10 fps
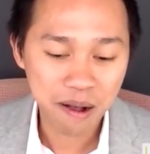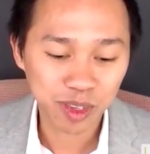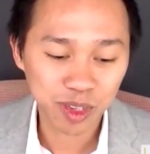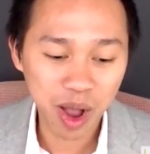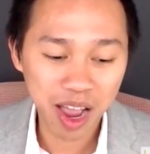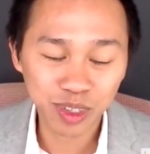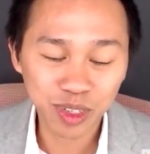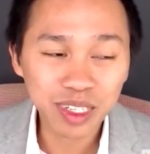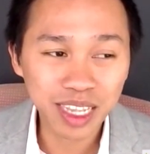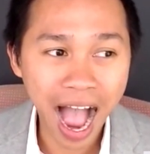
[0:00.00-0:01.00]
So what I
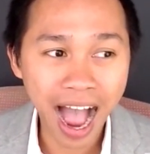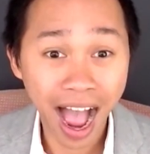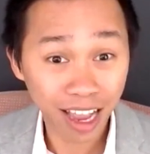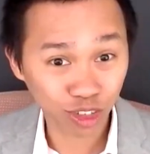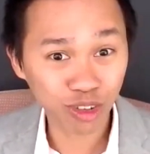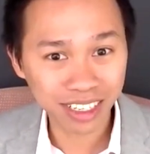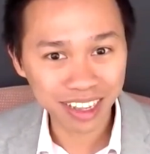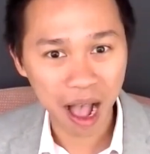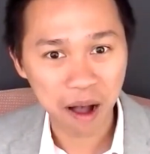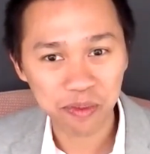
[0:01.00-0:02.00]
do is I
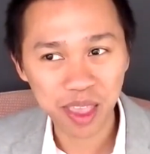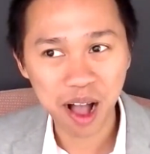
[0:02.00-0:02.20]
dress up.